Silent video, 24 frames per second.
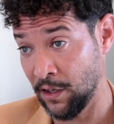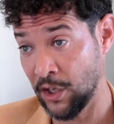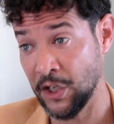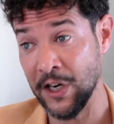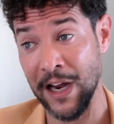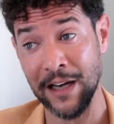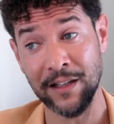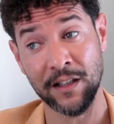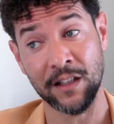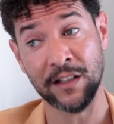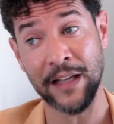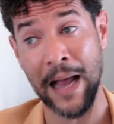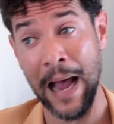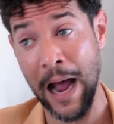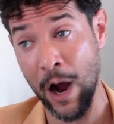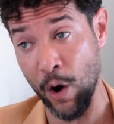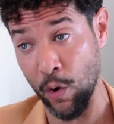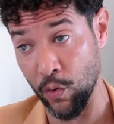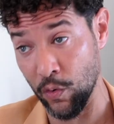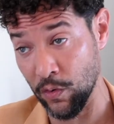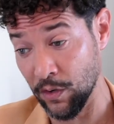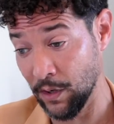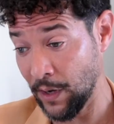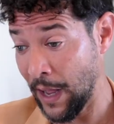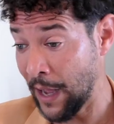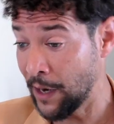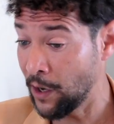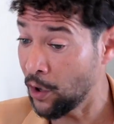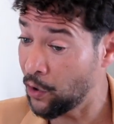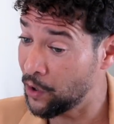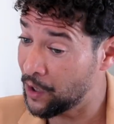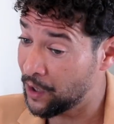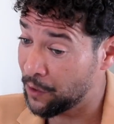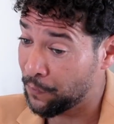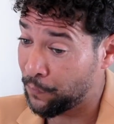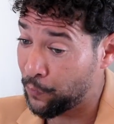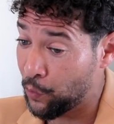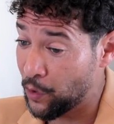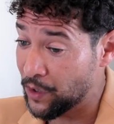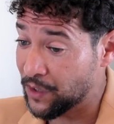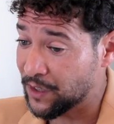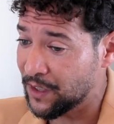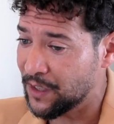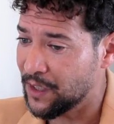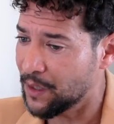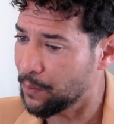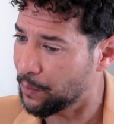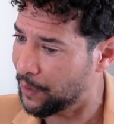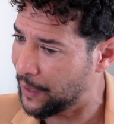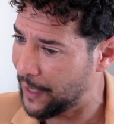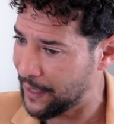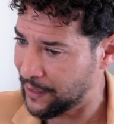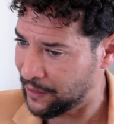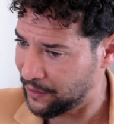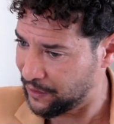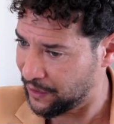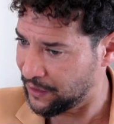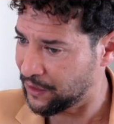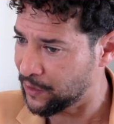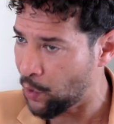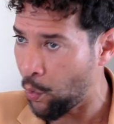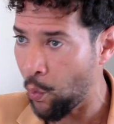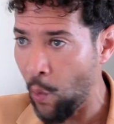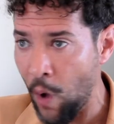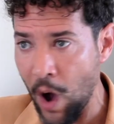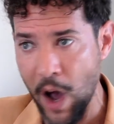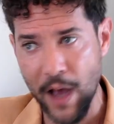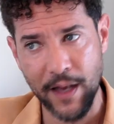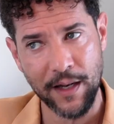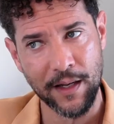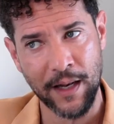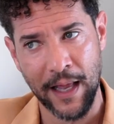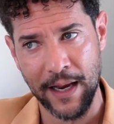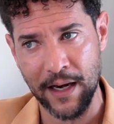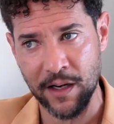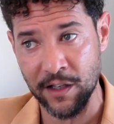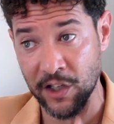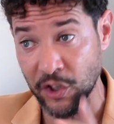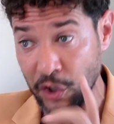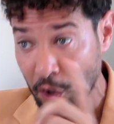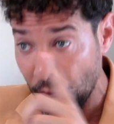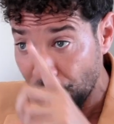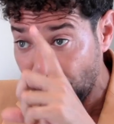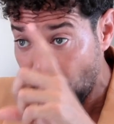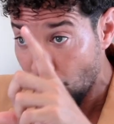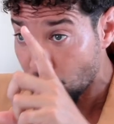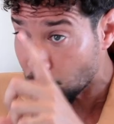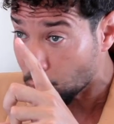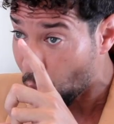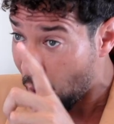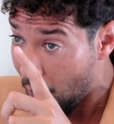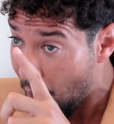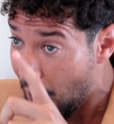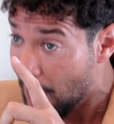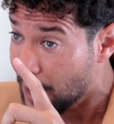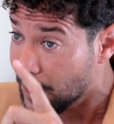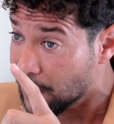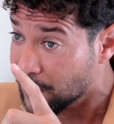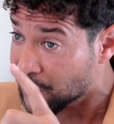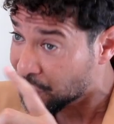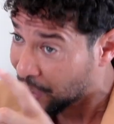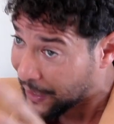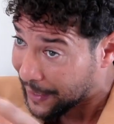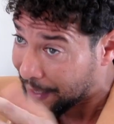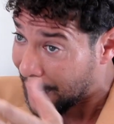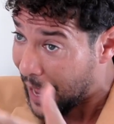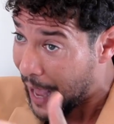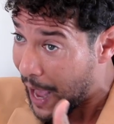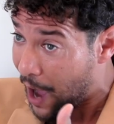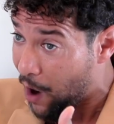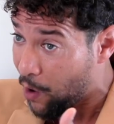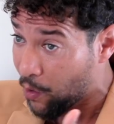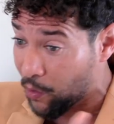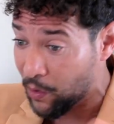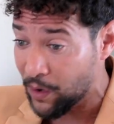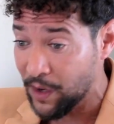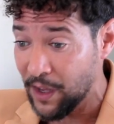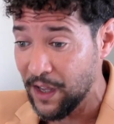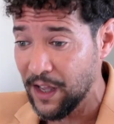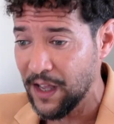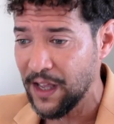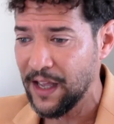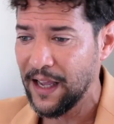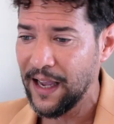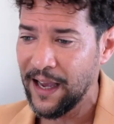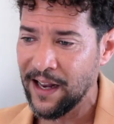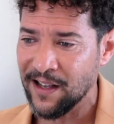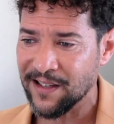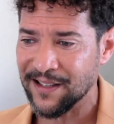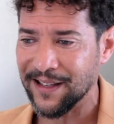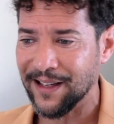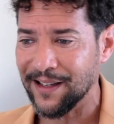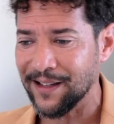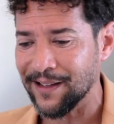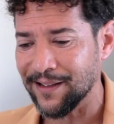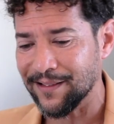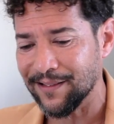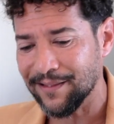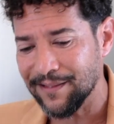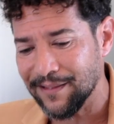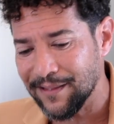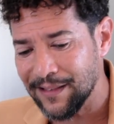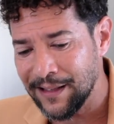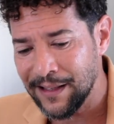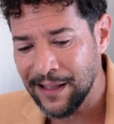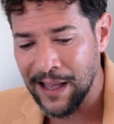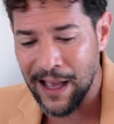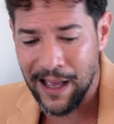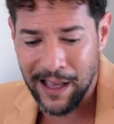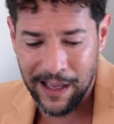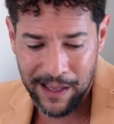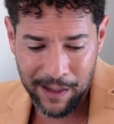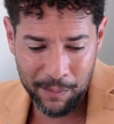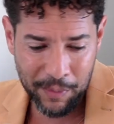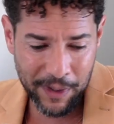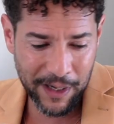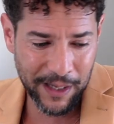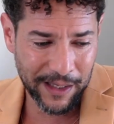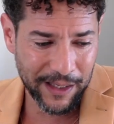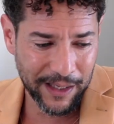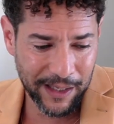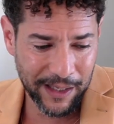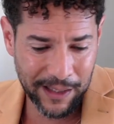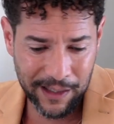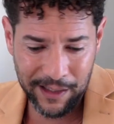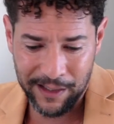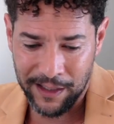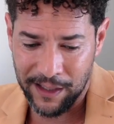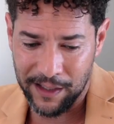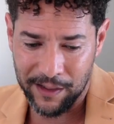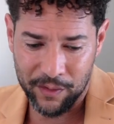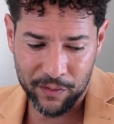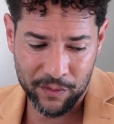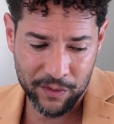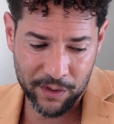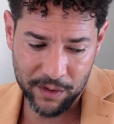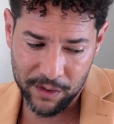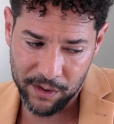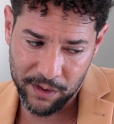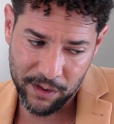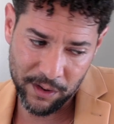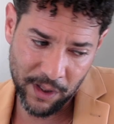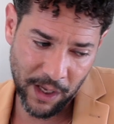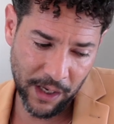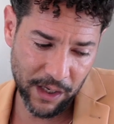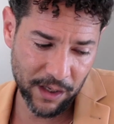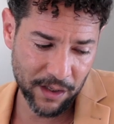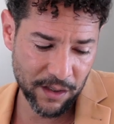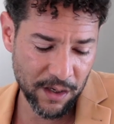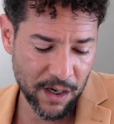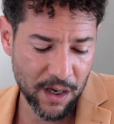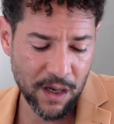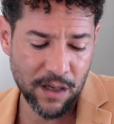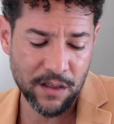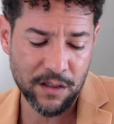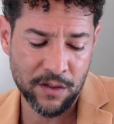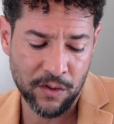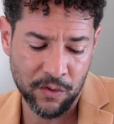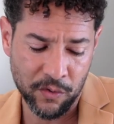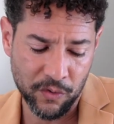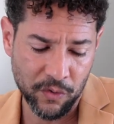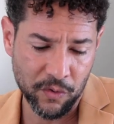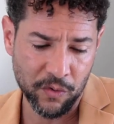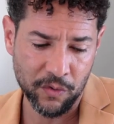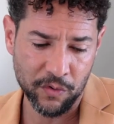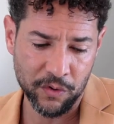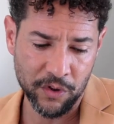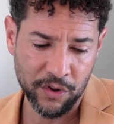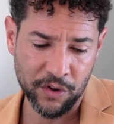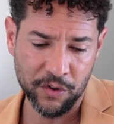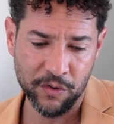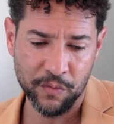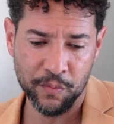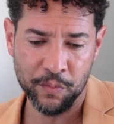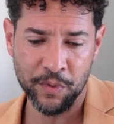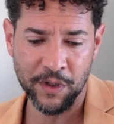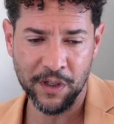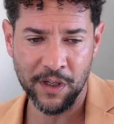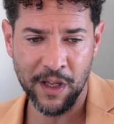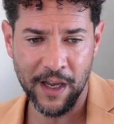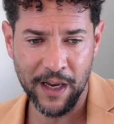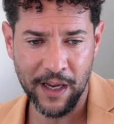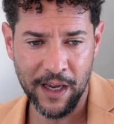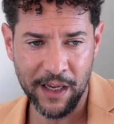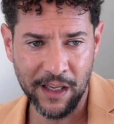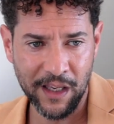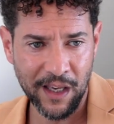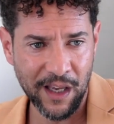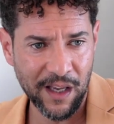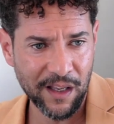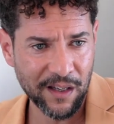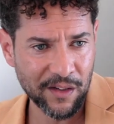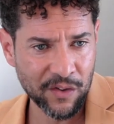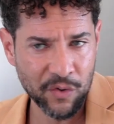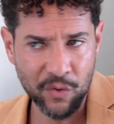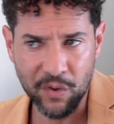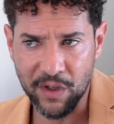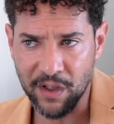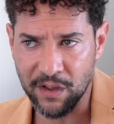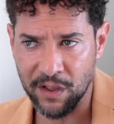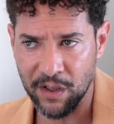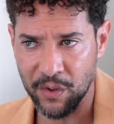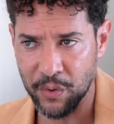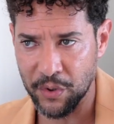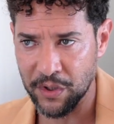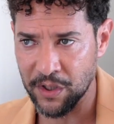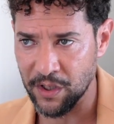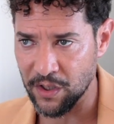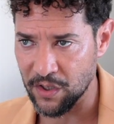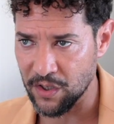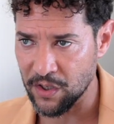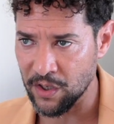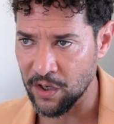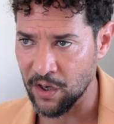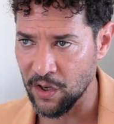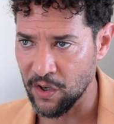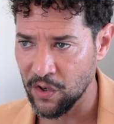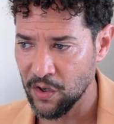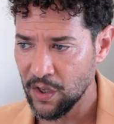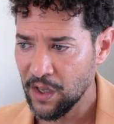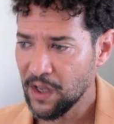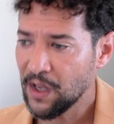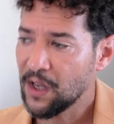Check yeah. this out. Yeah. I know you got the fourteen, but like, this is the one. Like, this is the first one. Check yeah. it out. Yeah. And it's like, yeah, but I can't like really like, yeah, it's cool, dude. But like, I can't do anything with this. Yeah. You know?